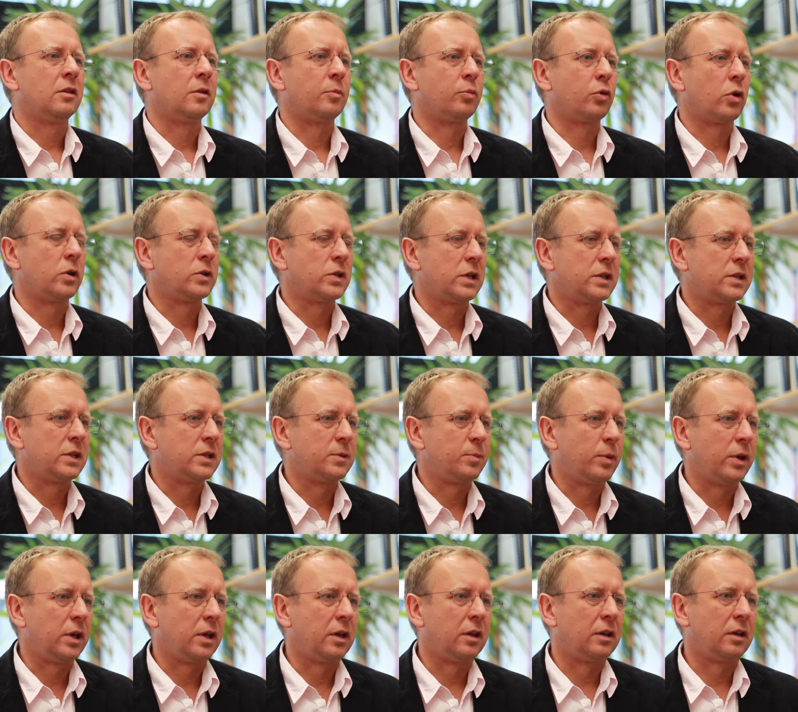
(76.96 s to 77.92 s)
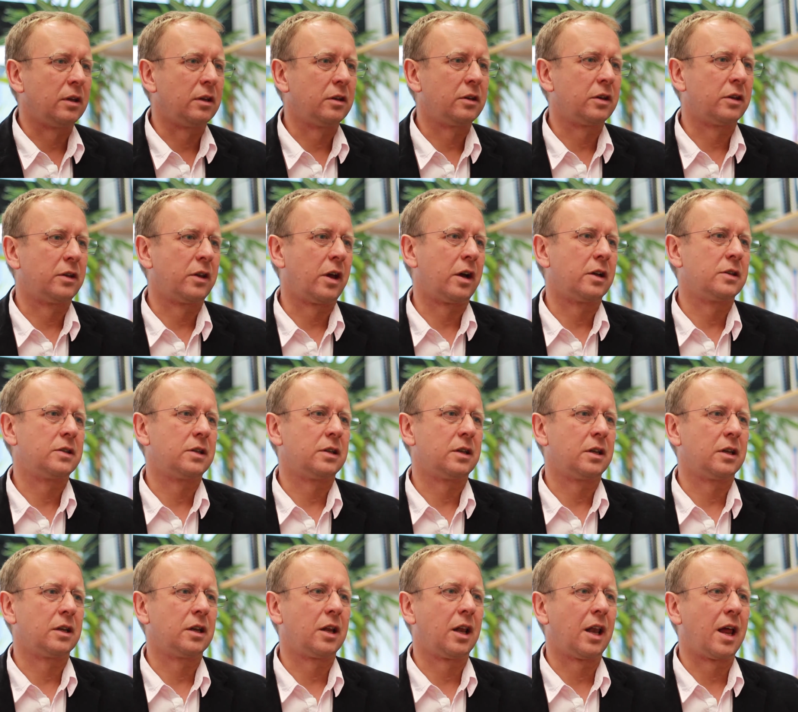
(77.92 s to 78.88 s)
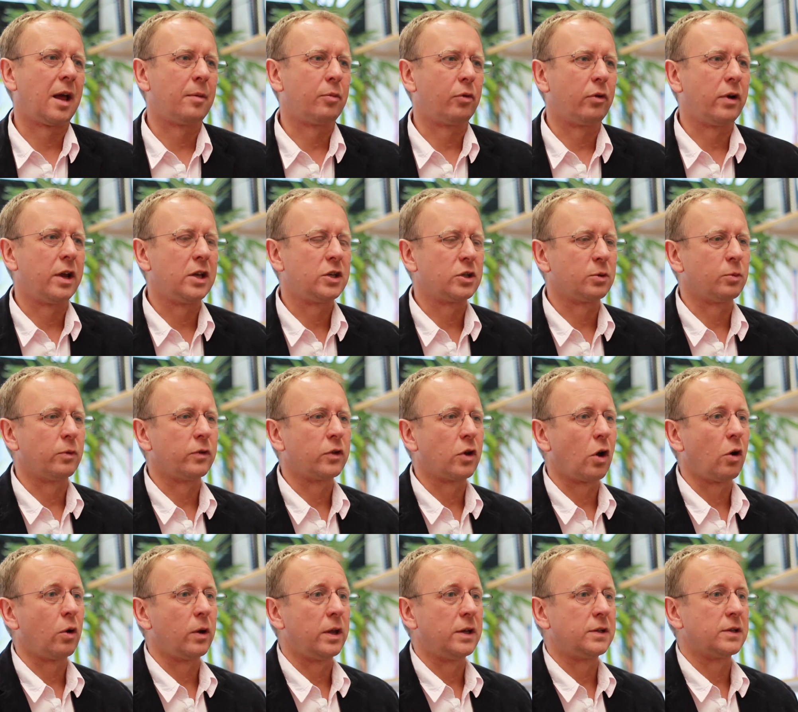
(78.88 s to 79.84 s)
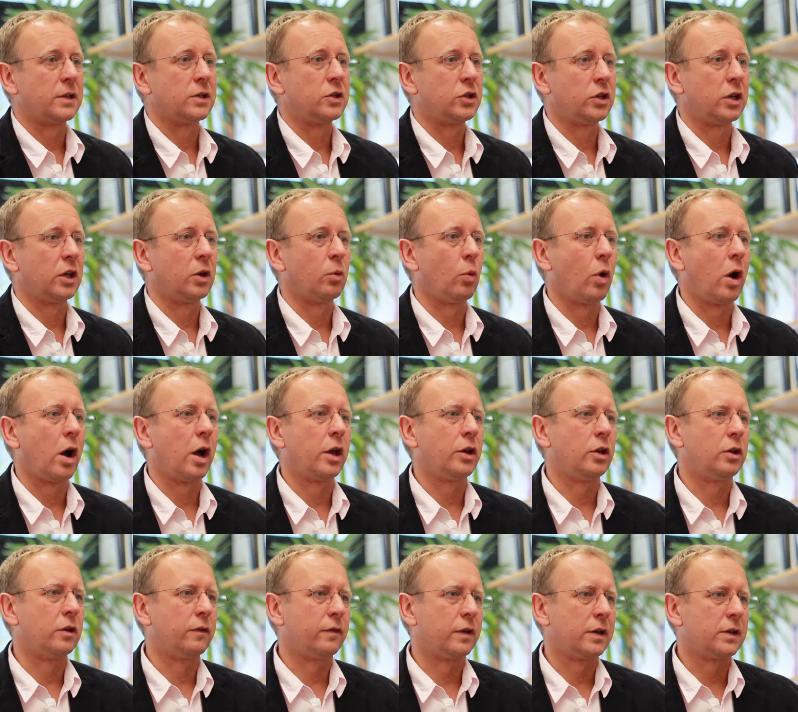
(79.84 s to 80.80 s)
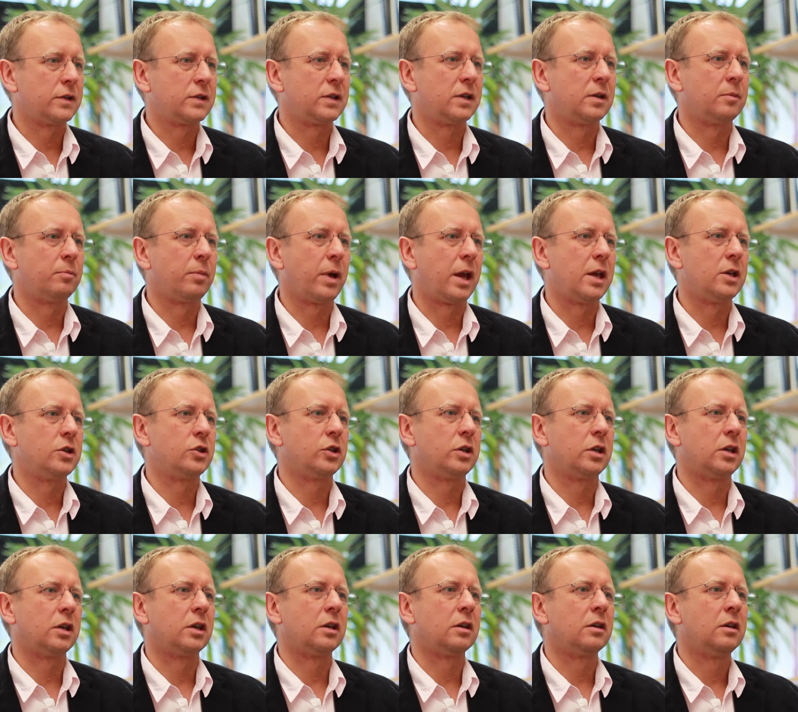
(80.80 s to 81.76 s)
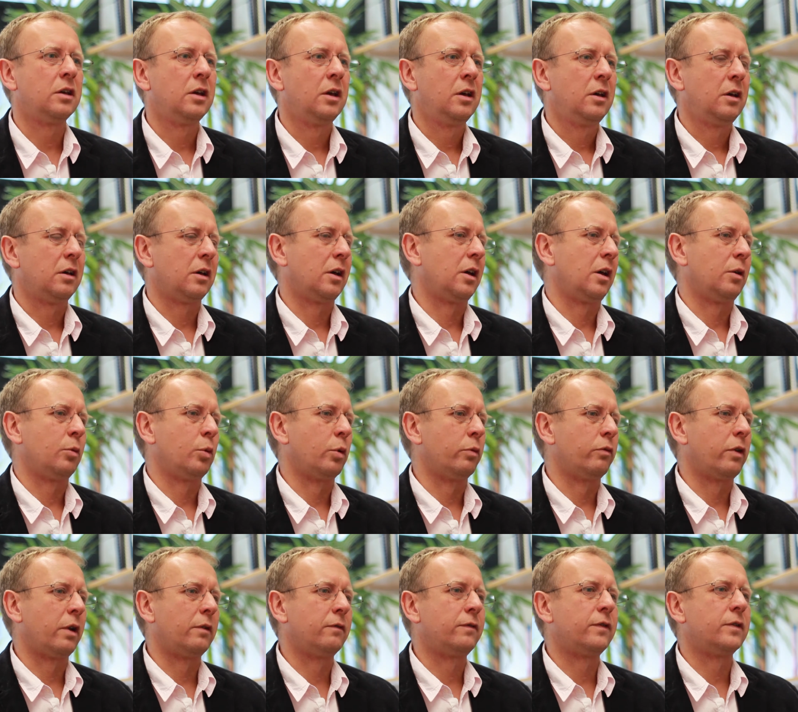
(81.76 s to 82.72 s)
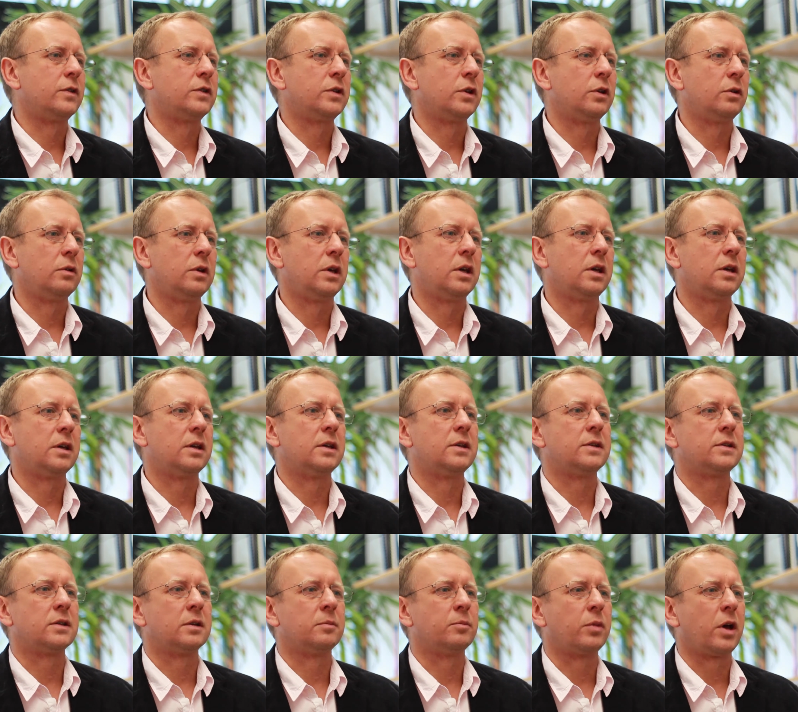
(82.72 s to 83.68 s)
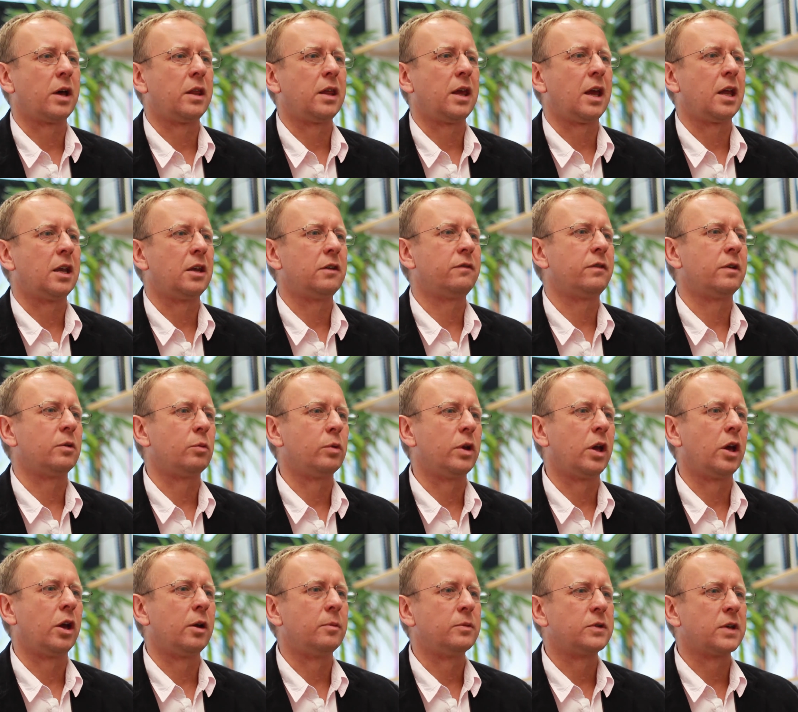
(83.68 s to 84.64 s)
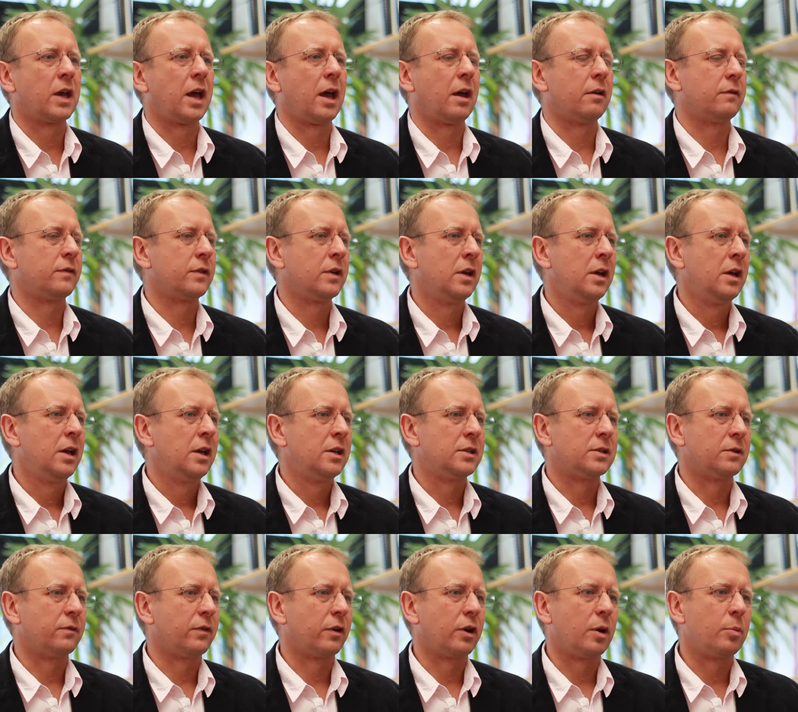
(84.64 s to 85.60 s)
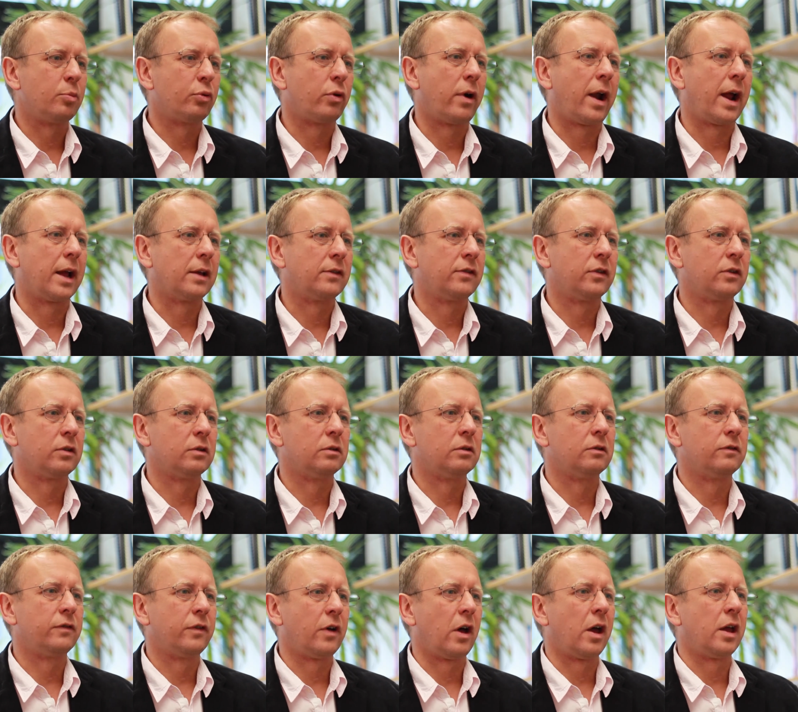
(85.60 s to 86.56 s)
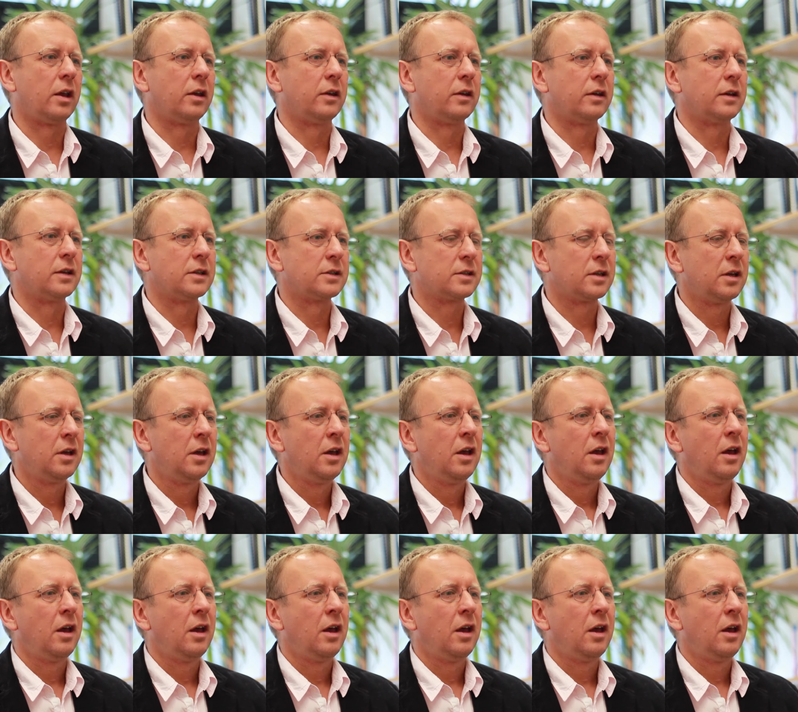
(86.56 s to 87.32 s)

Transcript: The project is being conducted in collaboration with colleagues at Tsinghua University in Beijing. It will run for 2 years, and by the end of it we hope to have some very practical findings